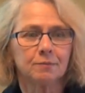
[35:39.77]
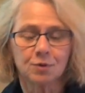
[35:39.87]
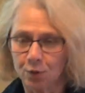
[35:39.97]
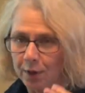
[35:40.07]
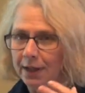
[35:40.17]

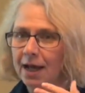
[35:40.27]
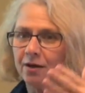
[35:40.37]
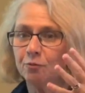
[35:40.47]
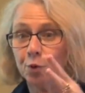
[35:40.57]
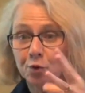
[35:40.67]
So you can
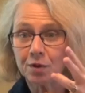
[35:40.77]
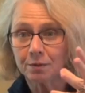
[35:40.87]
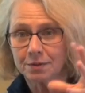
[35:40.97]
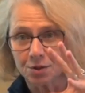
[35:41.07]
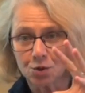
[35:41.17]
have
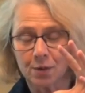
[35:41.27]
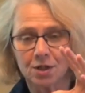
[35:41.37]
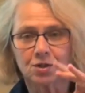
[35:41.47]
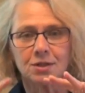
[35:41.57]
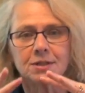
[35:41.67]
both
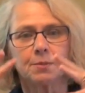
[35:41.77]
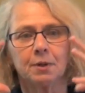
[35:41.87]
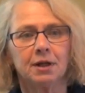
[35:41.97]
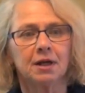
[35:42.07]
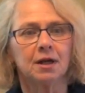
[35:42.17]
situations.
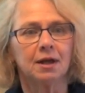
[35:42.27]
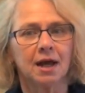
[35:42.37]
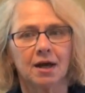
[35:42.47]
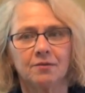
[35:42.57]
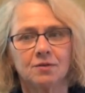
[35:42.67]
Somebody can
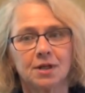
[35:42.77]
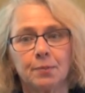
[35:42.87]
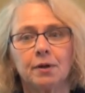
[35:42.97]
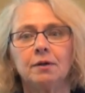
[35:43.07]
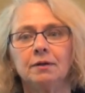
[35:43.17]
have
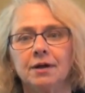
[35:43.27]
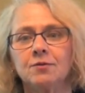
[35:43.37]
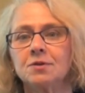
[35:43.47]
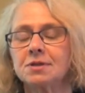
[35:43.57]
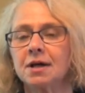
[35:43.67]
typical
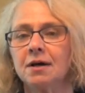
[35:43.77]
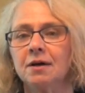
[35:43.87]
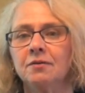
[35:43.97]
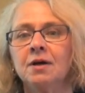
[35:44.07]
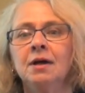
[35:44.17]
levels
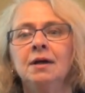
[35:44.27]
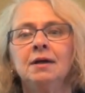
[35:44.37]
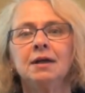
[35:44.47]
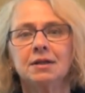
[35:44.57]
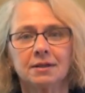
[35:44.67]
of
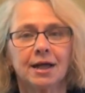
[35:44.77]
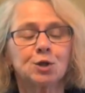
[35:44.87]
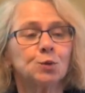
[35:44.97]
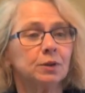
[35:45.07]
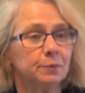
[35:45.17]

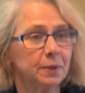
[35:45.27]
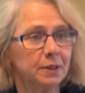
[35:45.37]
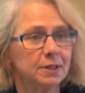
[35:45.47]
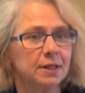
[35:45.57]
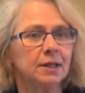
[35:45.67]
intellectual
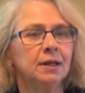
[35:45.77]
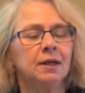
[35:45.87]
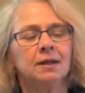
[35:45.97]
ability.